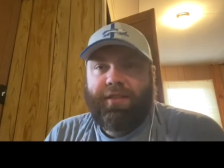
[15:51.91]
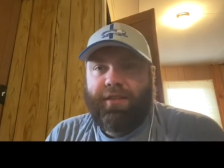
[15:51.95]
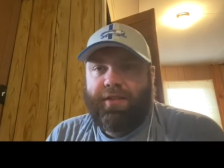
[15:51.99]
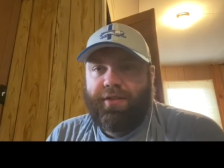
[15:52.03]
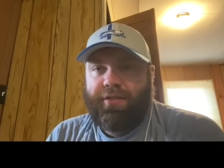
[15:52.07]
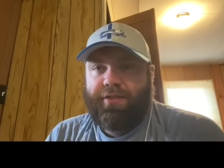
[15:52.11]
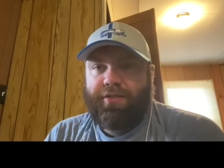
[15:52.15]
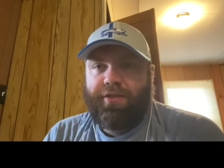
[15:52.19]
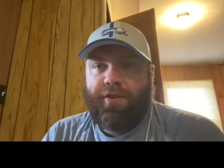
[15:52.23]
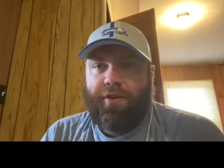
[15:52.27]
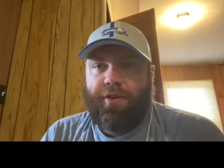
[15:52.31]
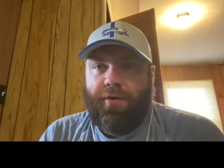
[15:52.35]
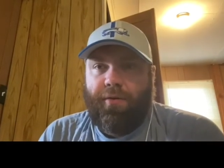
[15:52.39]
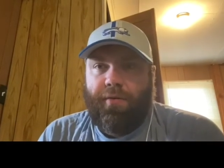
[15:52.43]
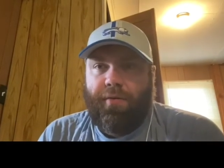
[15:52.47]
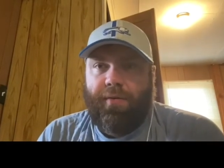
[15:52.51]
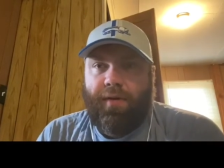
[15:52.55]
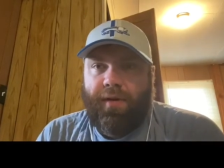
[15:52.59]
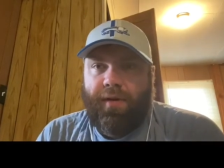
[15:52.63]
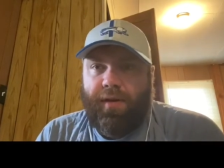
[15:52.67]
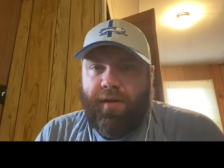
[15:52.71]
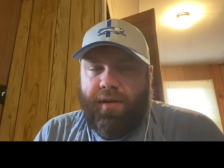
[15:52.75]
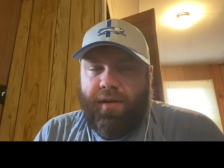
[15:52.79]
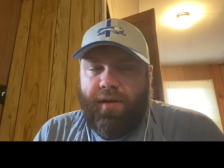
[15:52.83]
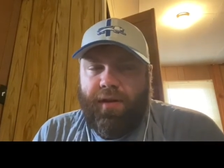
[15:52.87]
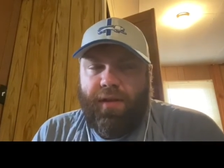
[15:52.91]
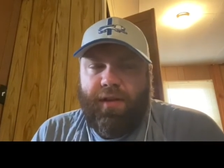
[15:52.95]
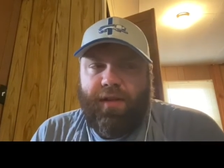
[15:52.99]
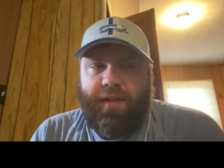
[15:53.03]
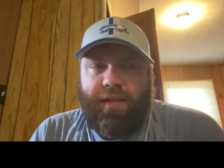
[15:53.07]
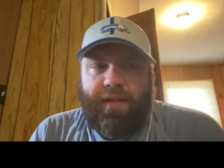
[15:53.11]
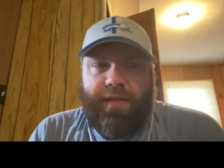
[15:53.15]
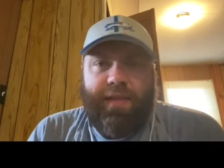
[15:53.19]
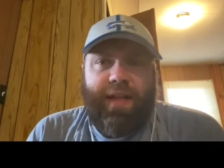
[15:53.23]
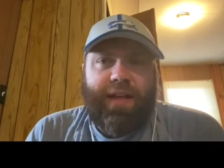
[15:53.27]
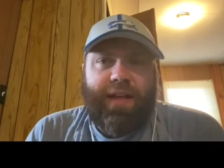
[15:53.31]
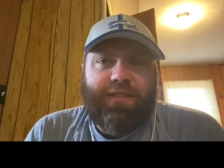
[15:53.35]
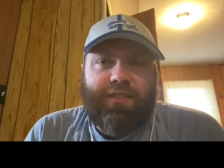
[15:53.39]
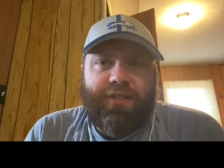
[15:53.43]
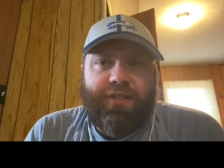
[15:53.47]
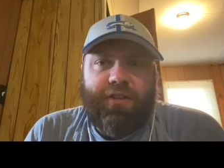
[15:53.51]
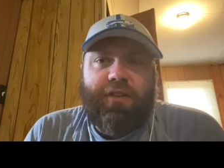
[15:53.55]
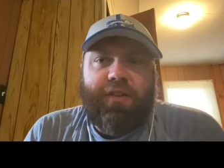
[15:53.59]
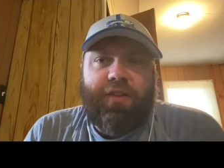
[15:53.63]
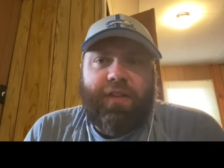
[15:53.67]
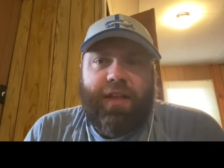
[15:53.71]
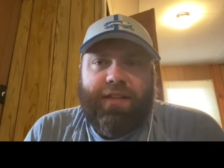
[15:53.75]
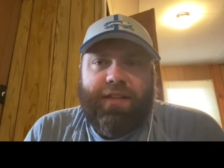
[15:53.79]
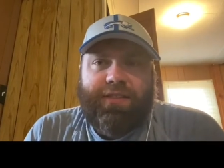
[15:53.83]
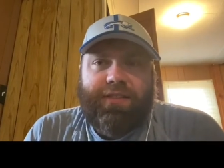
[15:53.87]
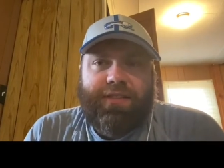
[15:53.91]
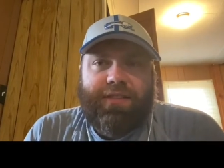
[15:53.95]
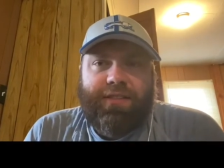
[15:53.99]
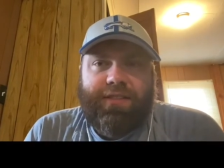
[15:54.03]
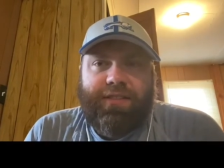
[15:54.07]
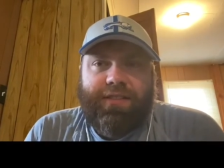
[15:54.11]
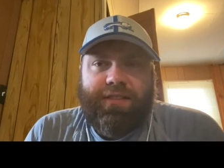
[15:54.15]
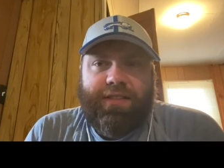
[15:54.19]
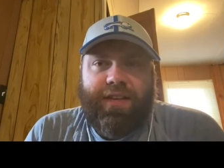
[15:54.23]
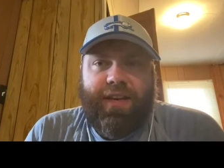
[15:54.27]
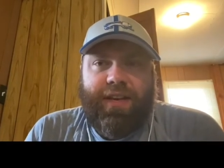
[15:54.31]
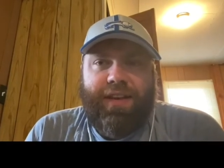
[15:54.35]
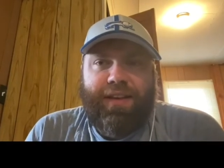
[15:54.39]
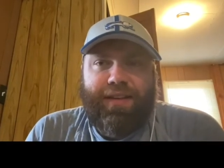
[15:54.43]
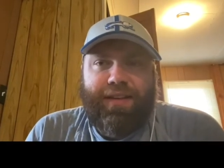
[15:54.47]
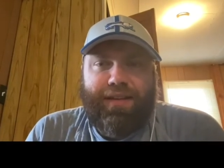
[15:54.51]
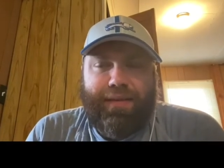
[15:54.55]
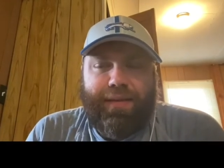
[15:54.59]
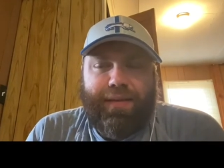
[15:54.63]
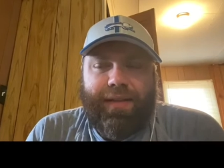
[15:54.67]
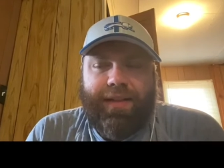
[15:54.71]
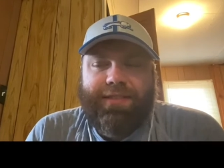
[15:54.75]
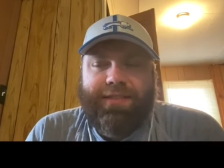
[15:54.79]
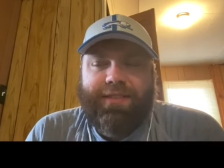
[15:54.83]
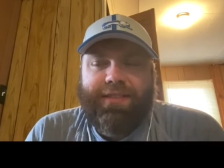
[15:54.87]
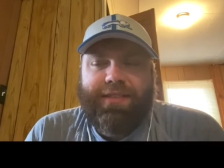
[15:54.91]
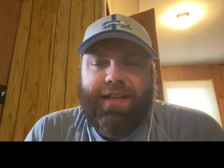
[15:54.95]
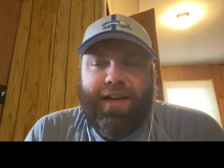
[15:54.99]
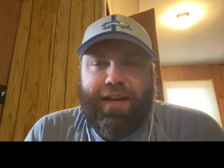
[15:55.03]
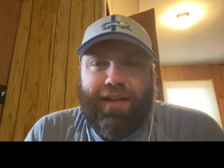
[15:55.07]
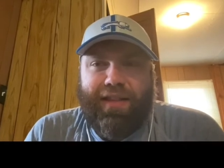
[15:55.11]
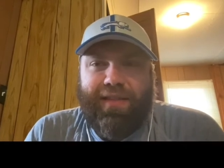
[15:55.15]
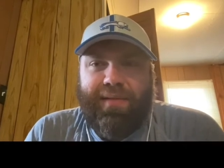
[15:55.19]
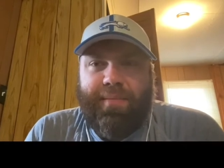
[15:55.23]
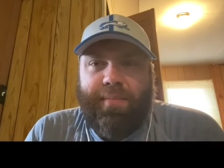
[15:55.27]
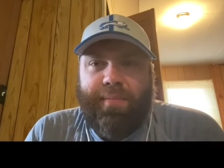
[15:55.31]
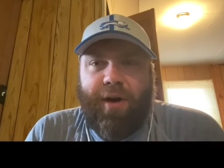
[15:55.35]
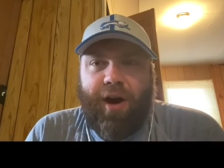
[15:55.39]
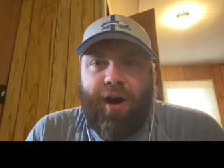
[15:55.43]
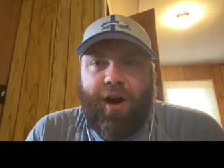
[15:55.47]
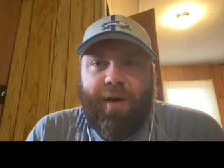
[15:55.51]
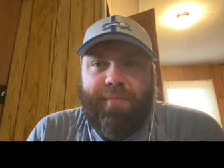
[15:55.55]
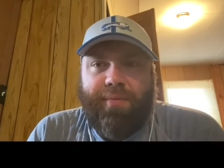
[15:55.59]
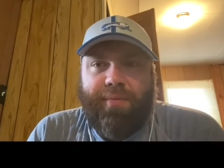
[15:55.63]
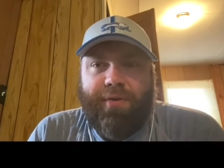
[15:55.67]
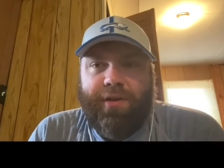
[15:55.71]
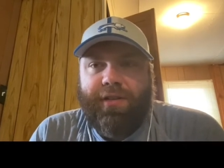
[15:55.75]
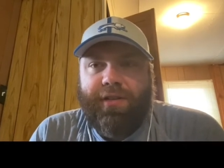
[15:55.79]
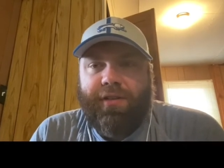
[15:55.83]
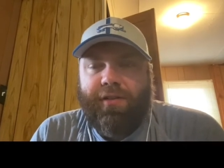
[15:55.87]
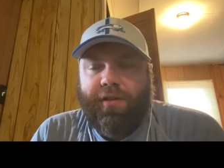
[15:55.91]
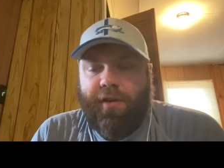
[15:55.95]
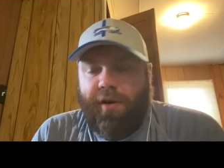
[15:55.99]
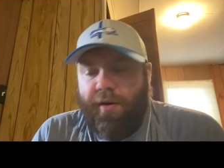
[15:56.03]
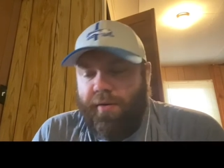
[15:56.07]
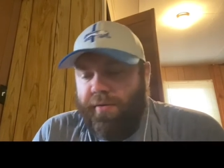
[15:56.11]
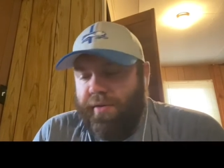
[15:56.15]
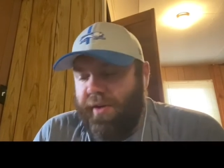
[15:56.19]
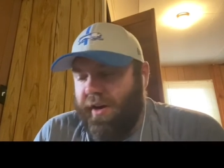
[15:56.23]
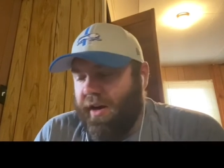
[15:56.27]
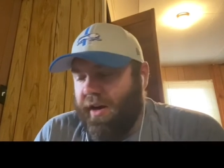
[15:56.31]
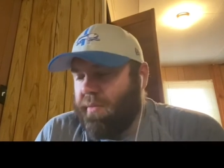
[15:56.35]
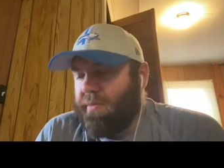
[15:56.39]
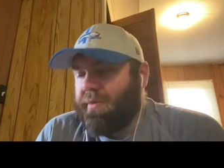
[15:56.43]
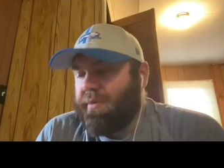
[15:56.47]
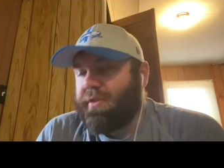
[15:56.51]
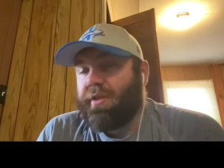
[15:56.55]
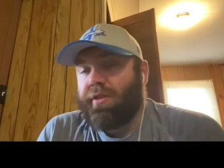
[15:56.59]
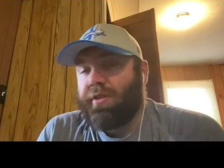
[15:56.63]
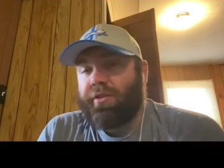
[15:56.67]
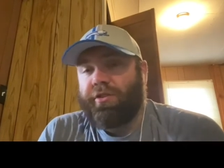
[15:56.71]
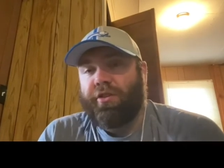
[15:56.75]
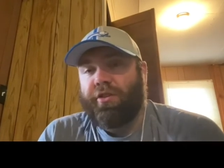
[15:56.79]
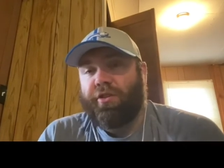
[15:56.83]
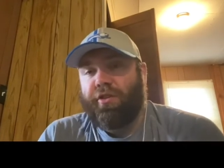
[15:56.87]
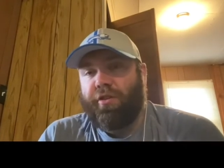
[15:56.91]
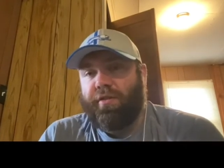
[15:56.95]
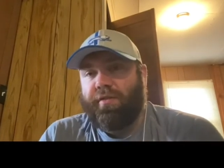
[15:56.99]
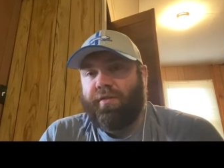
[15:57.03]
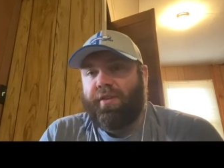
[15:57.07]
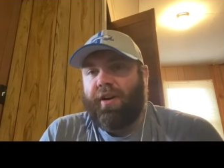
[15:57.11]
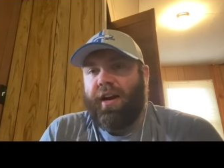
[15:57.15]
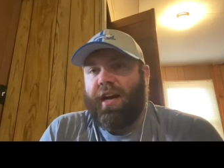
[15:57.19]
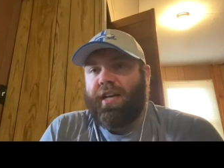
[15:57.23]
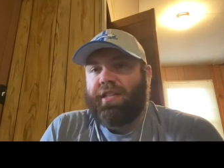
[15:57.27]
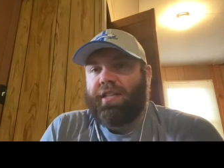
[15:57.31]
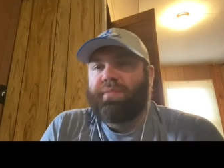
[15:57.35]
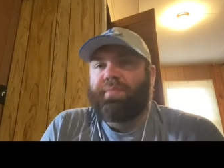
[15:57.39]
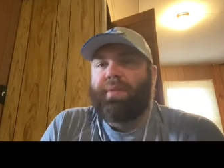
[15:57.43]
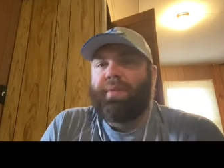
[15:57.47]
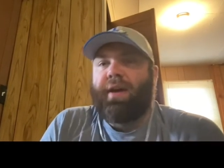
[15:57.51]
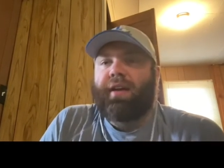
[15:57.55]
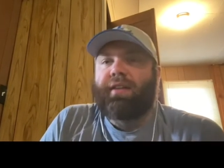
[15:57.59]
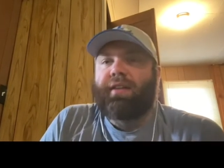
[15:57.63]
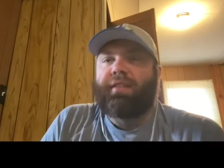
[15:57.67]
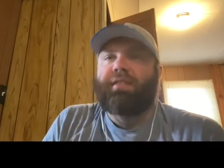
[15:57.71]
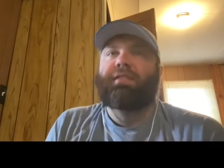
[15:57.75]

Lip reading: So that's setting the bar pretty low there with the turnover aspect.